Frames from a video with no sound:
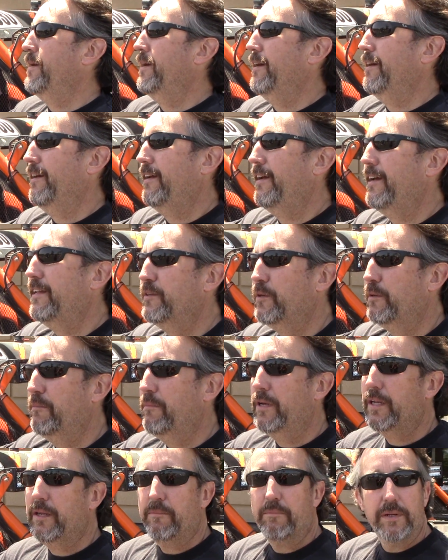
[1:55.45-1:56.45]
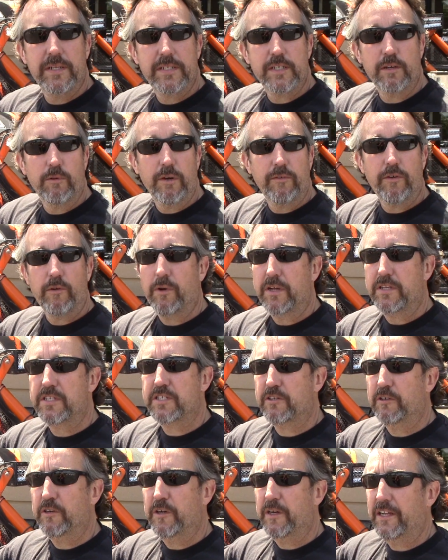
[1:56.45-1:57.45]
man, I hate to admit it, but it's a river runs
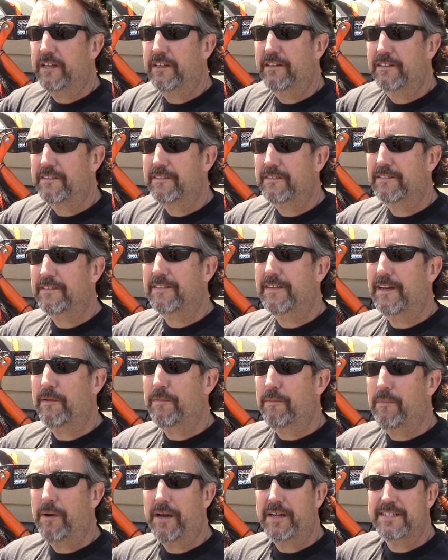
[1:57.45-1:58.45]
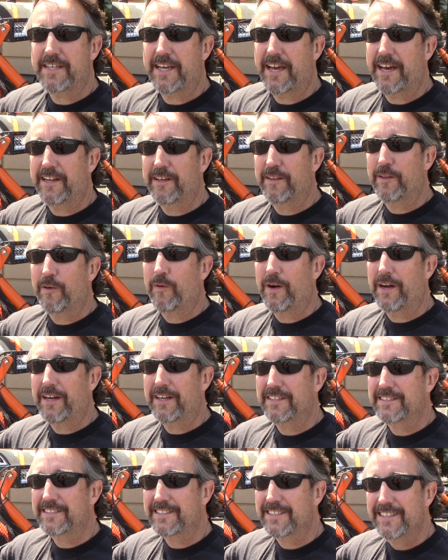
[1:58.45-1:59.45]
through it. Up in Montana in the
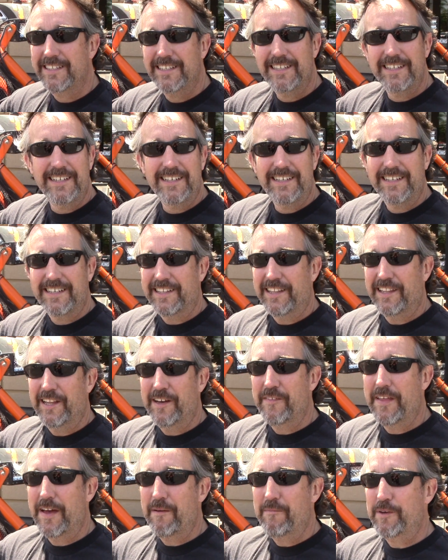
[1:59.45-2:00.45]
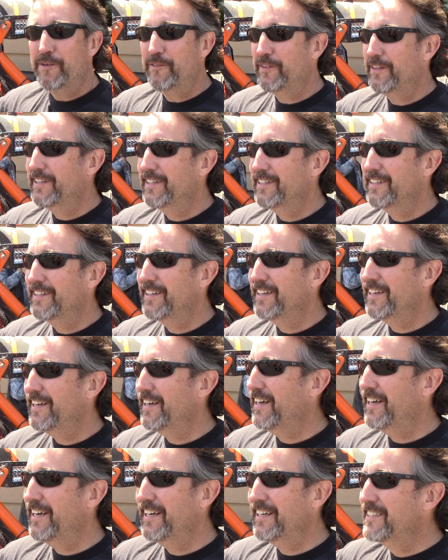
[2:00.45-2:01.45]
wilds. Love that movie.
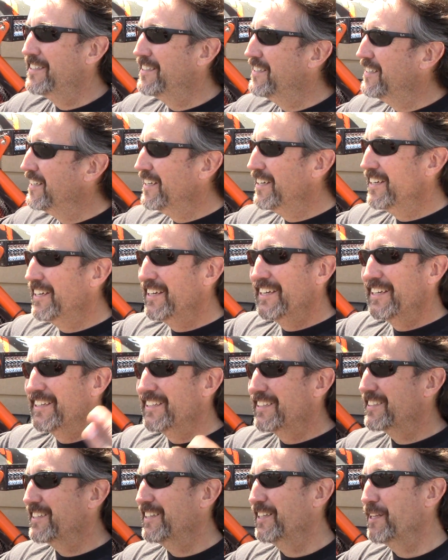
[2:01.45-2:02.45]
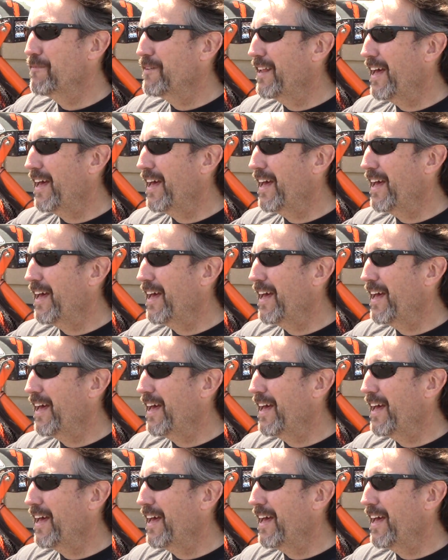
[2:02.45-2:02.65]
Uh, it's a little bit